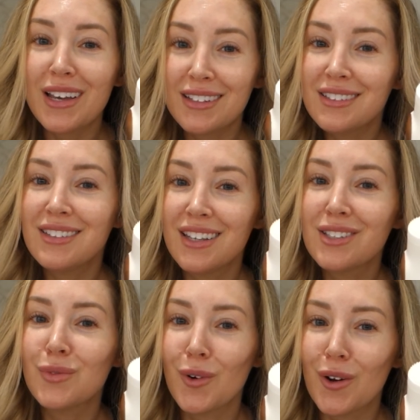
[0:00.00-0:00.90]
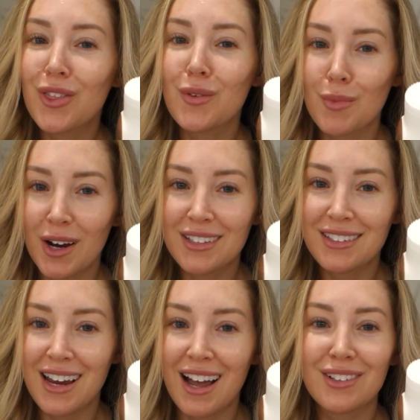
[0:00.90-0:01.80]
Is this worth the price
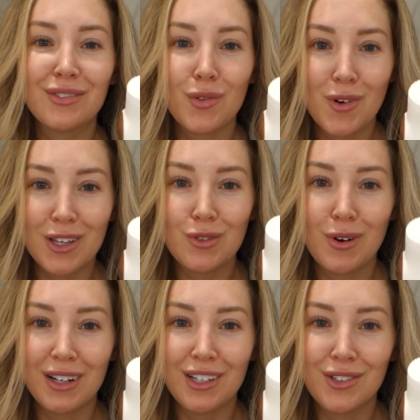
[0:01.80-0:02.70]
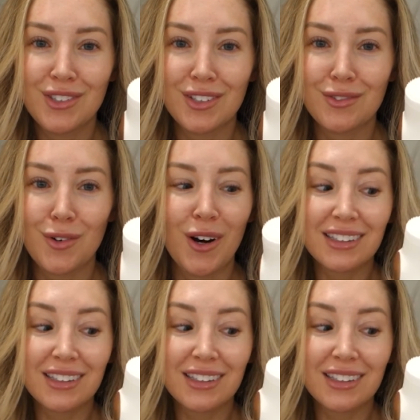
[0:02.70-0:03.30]
tag for what you want to use it for?